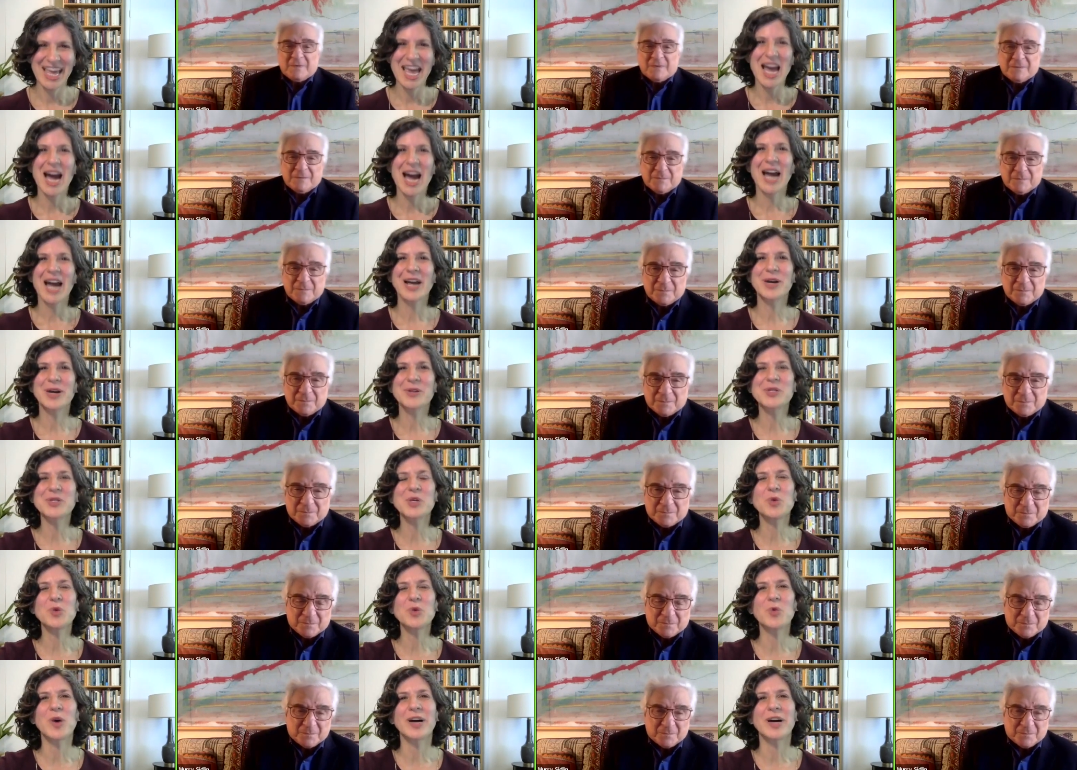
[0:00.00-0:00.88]
Speaker 1: I
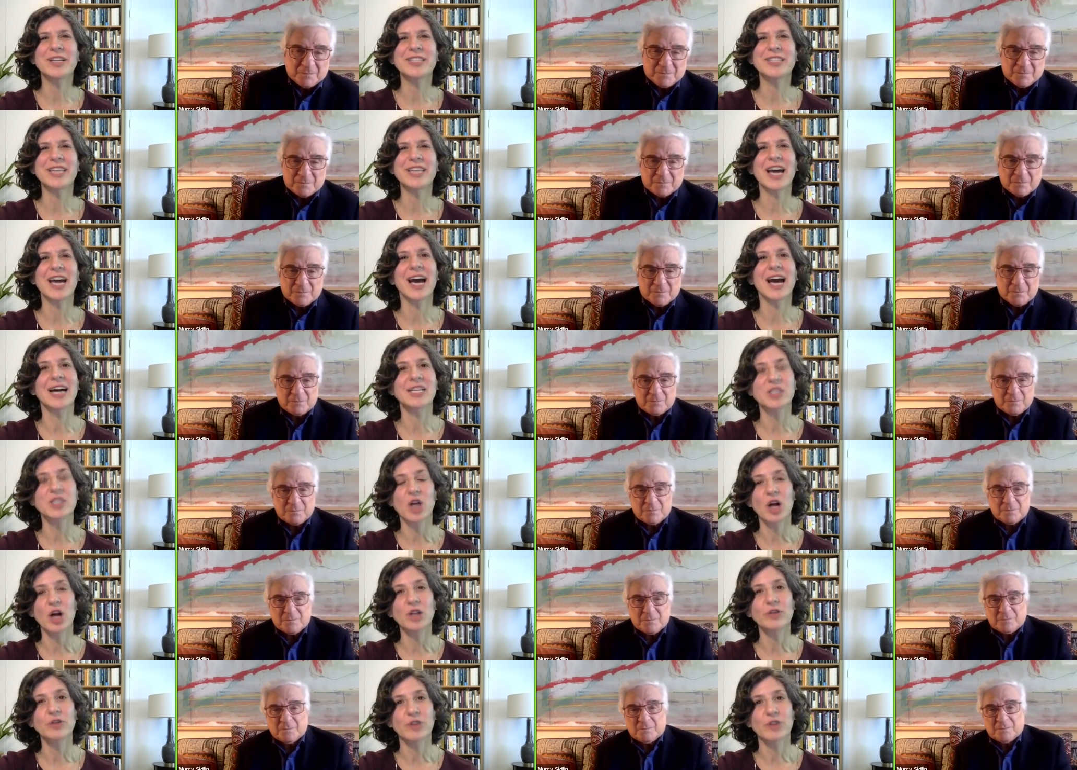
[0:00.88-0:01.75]
also want to ask
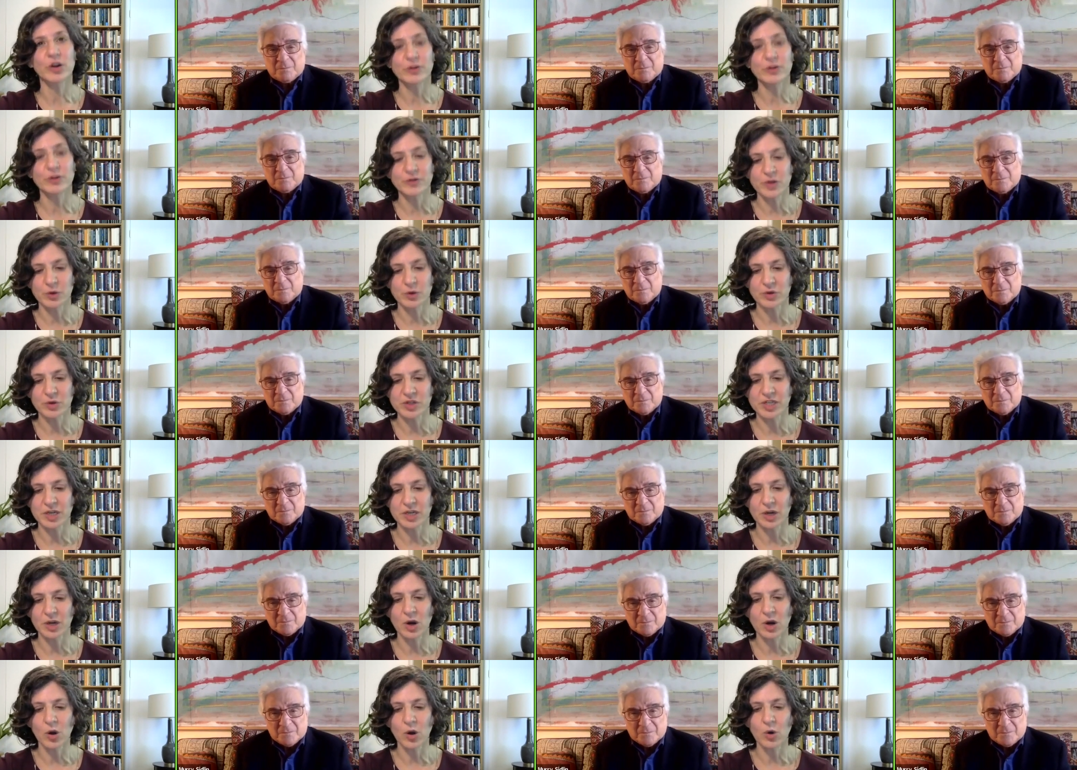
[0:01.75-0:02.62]
all of our viewers
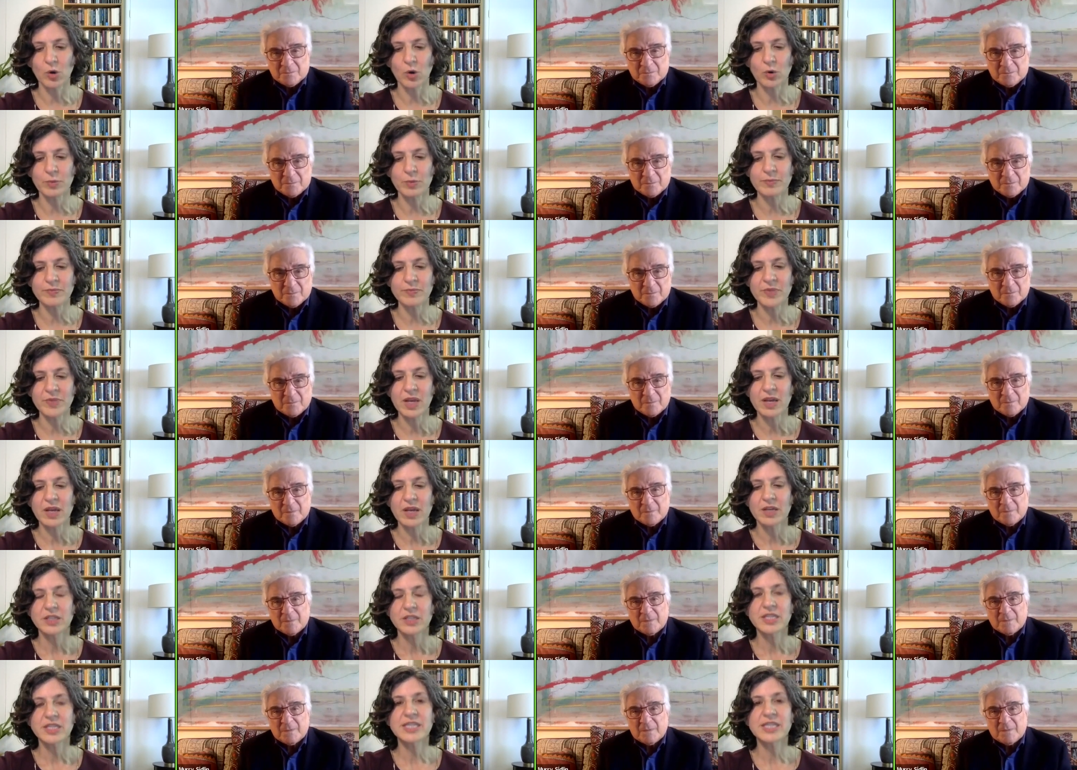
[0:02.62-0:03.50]
at home
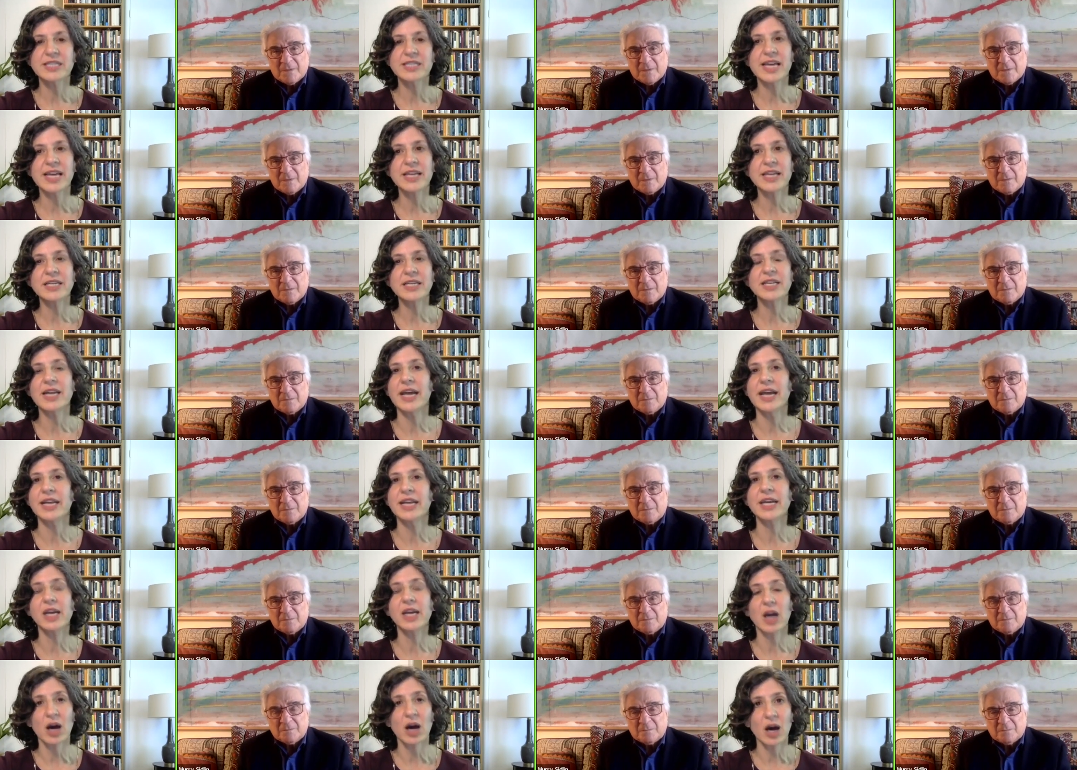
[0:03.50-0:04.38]
to send in
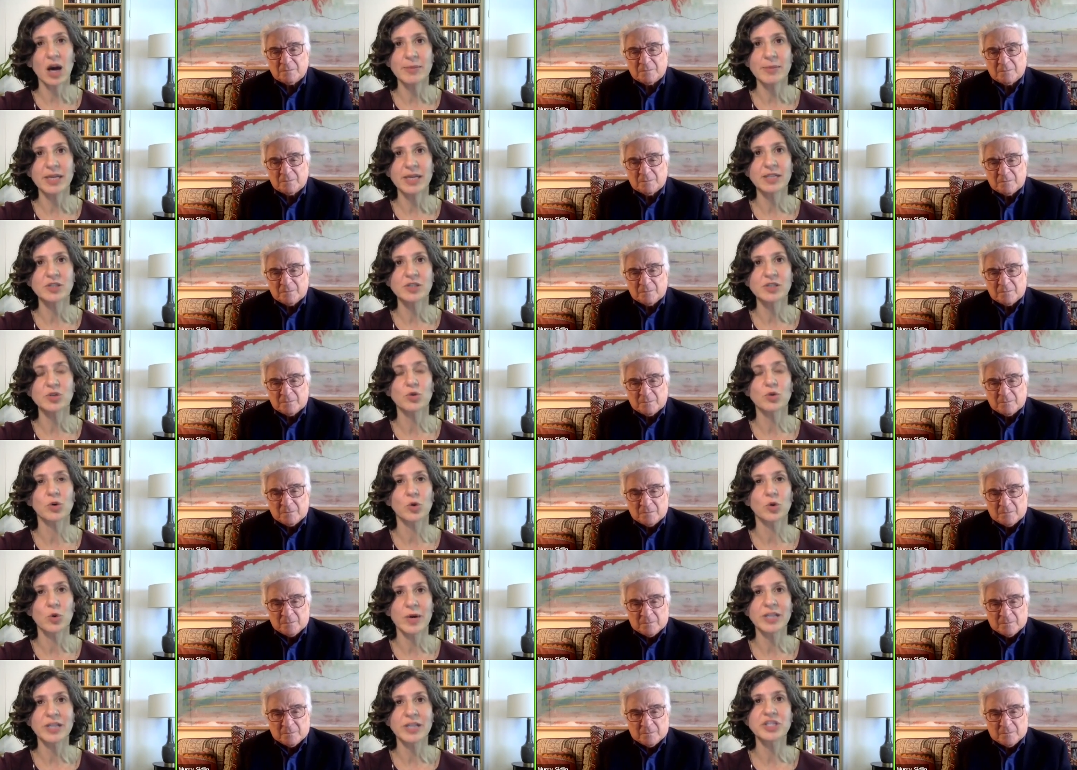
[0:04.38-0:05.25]
any comments
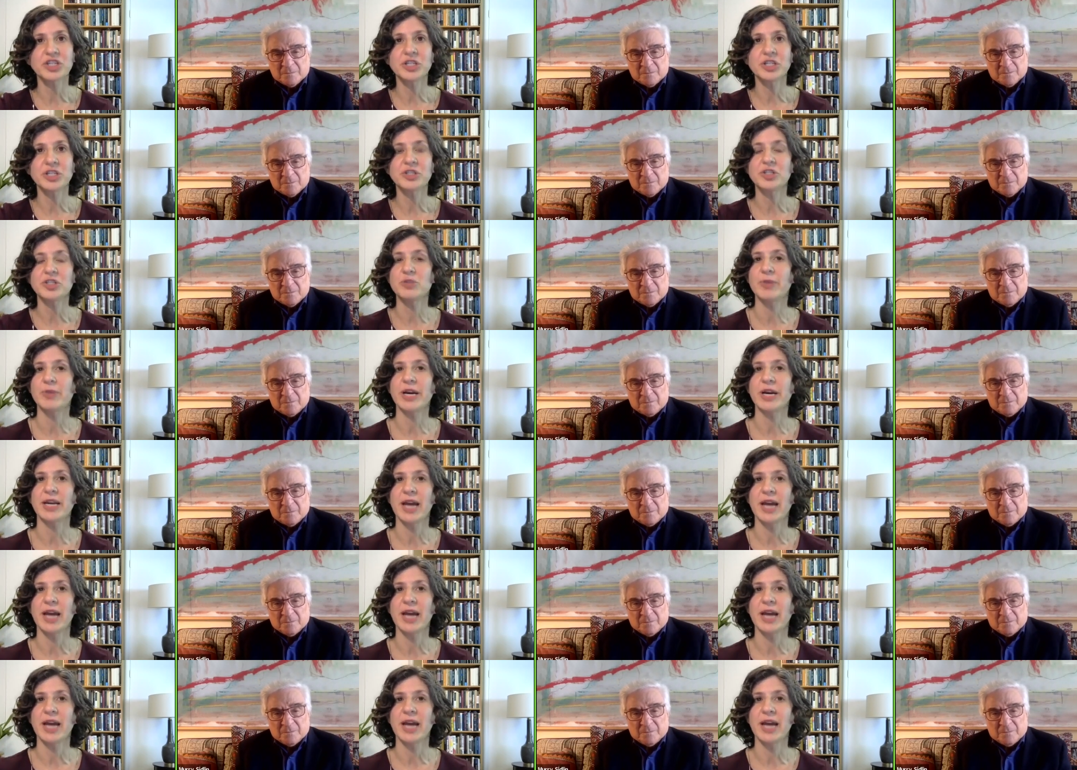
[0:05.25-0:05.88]
or questions you might